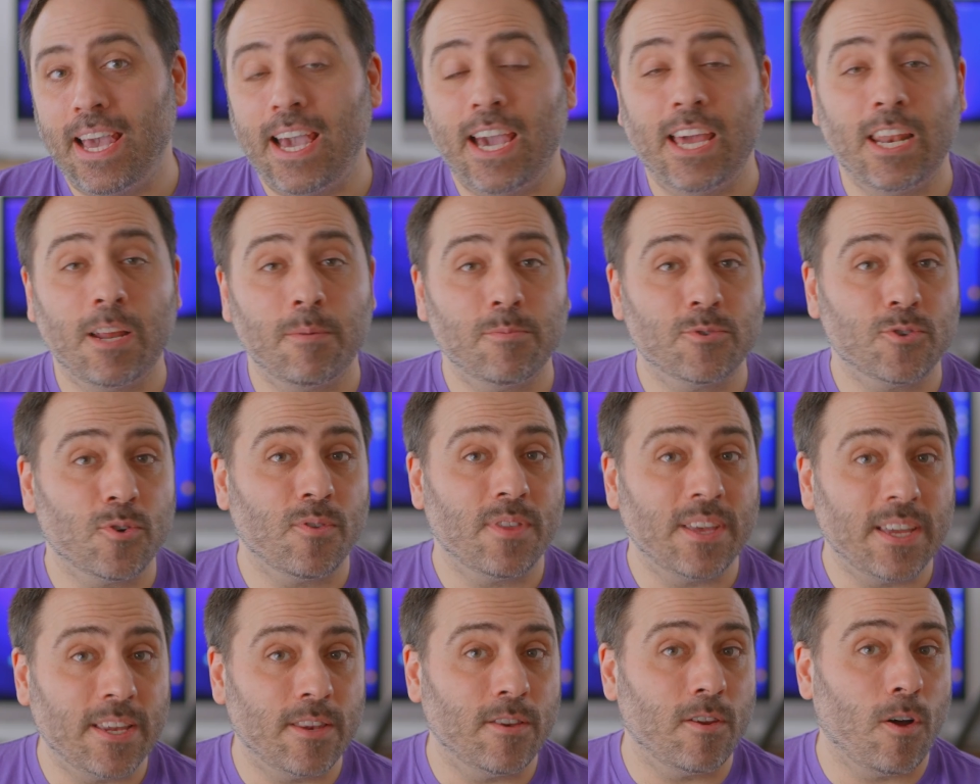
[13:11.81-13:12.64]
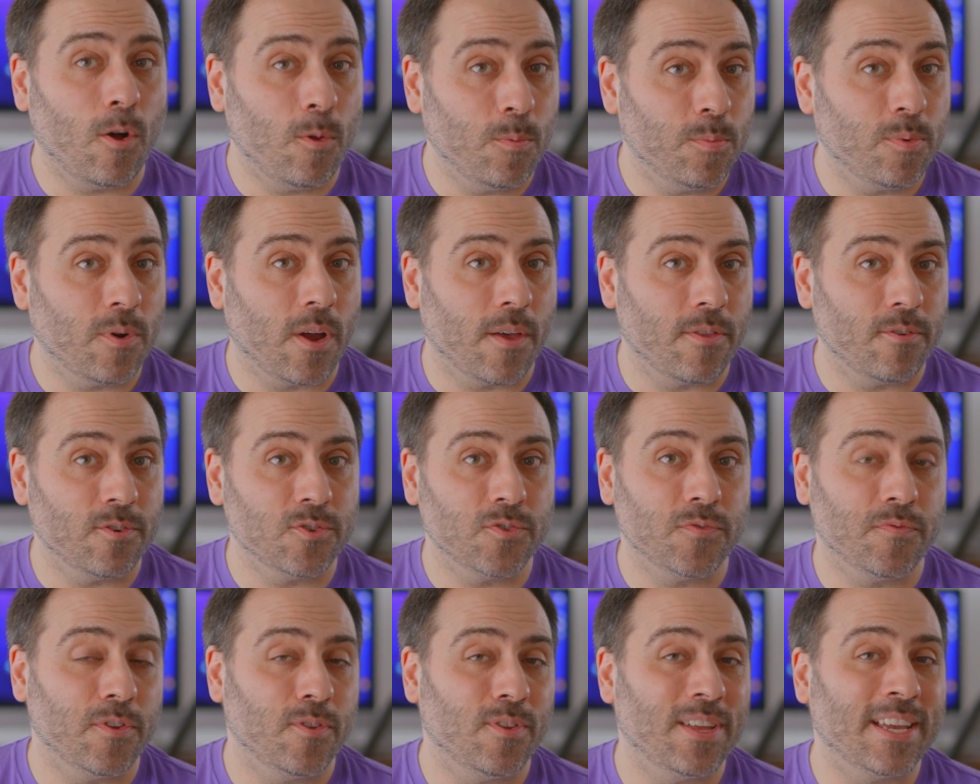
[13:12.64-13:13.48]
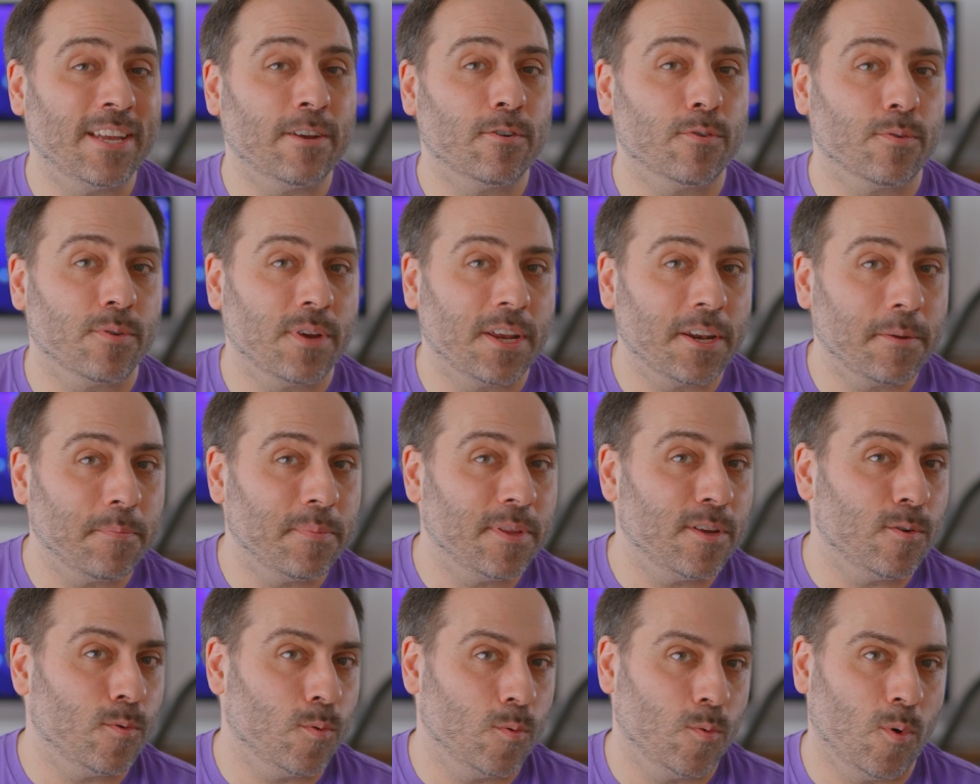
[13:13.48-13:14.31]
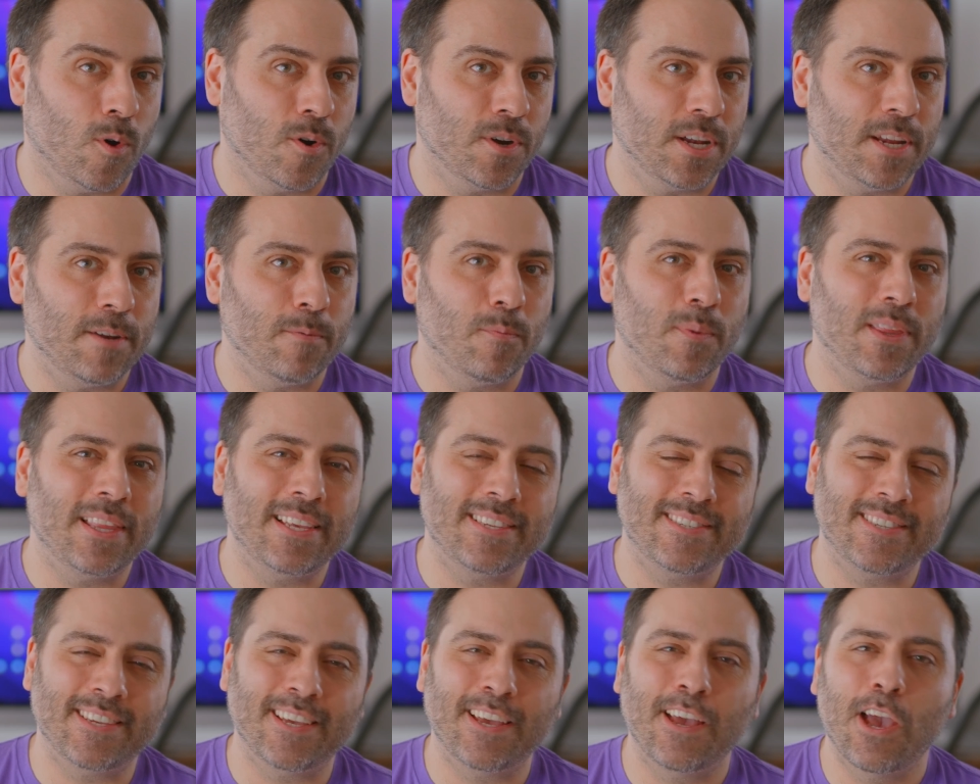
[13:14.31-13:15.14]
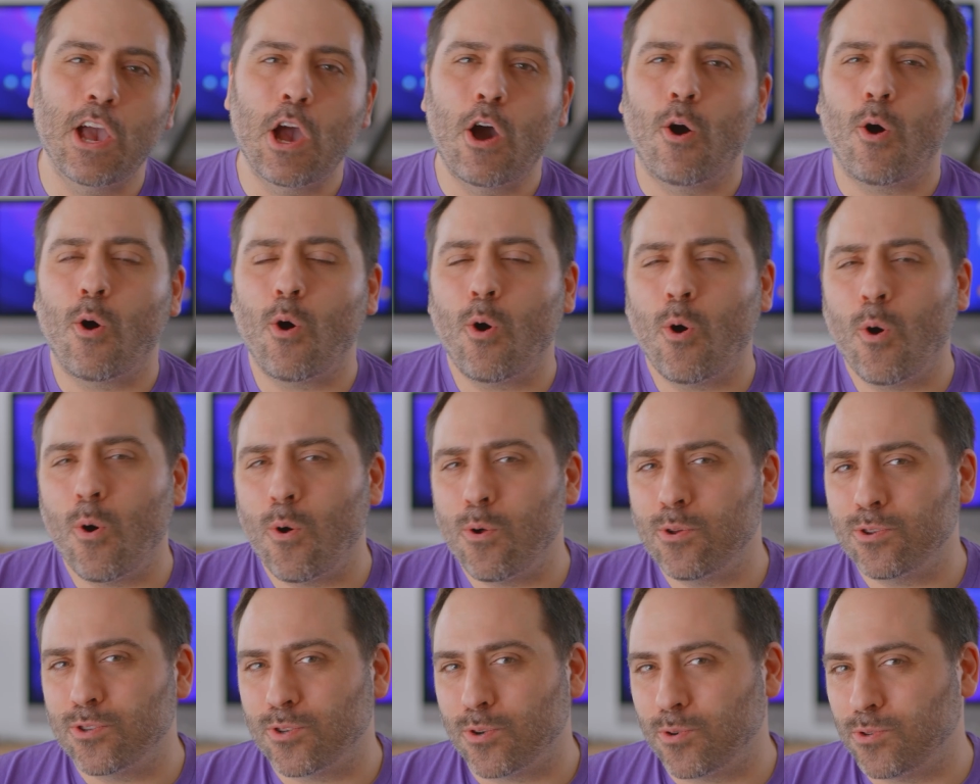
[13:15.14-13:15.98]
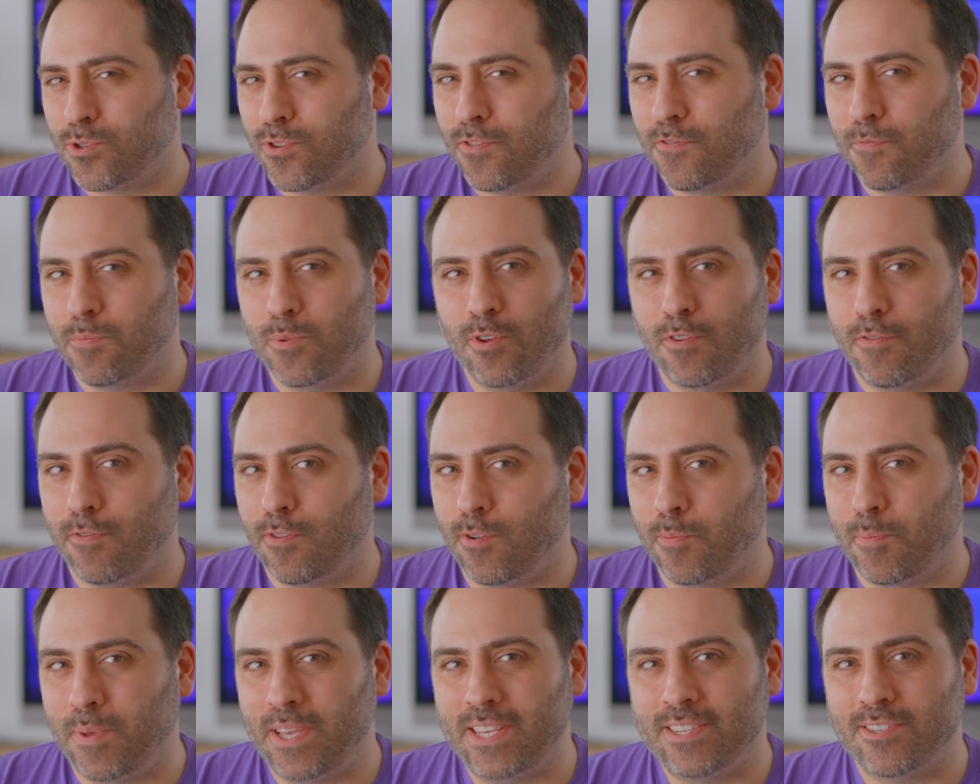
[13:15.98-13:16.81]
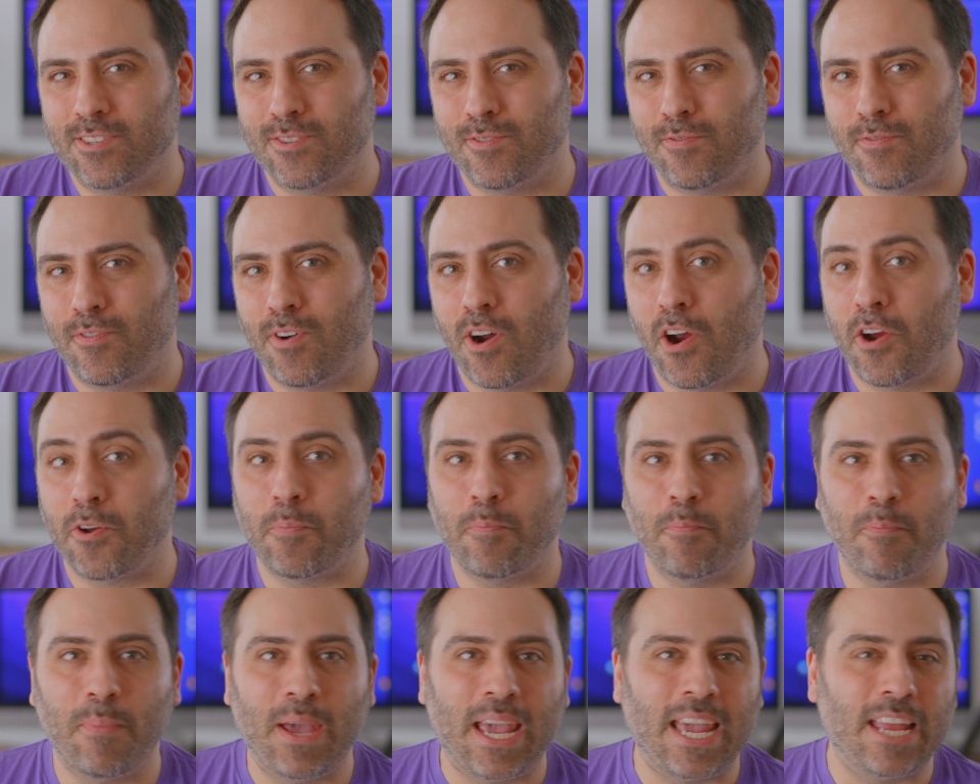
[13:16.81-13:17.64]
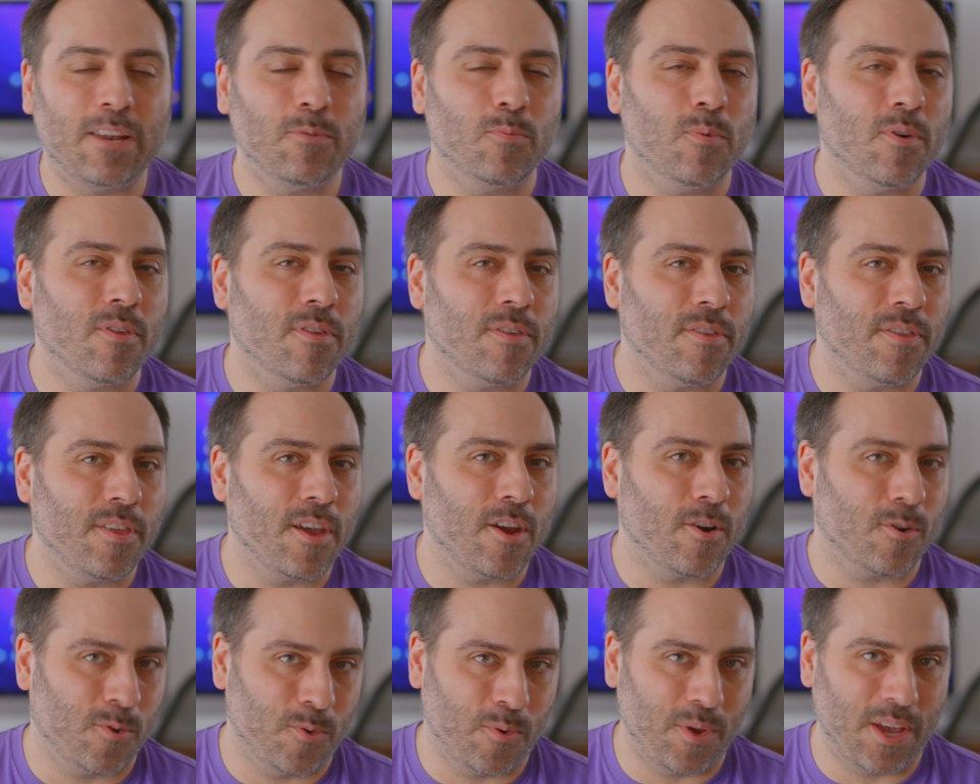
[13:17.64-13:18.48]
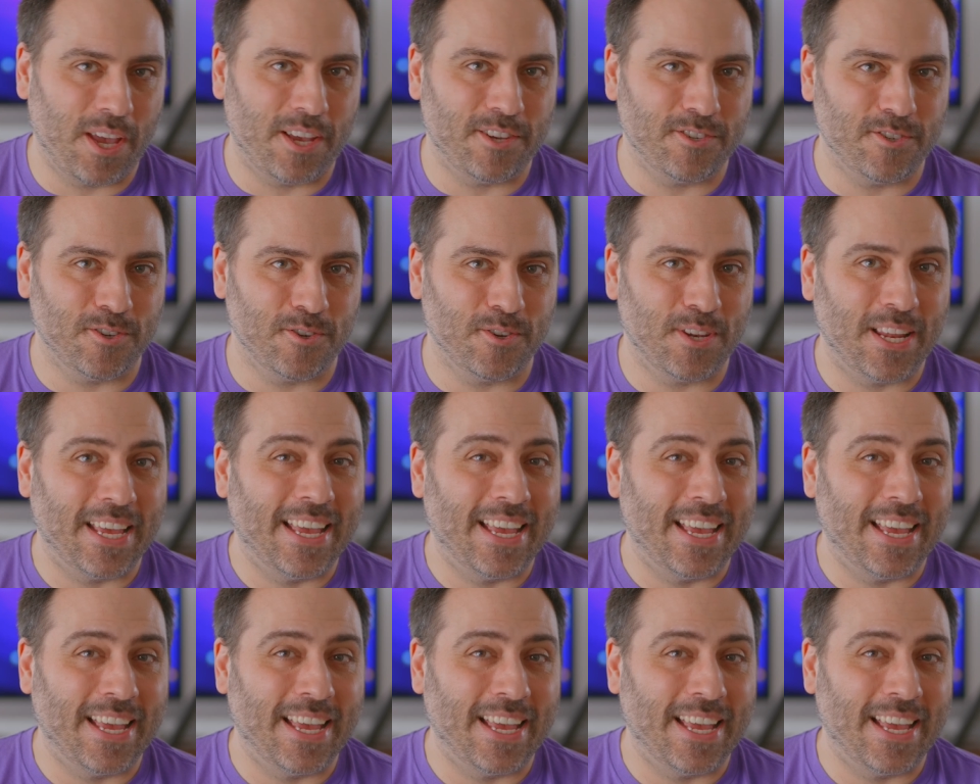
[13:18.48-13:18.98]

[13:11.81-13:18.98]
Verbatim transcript: And I'm sure the Knoll brothers feel incredibly rewarded when they see all sorts of beautiful pieces of art made with their creation.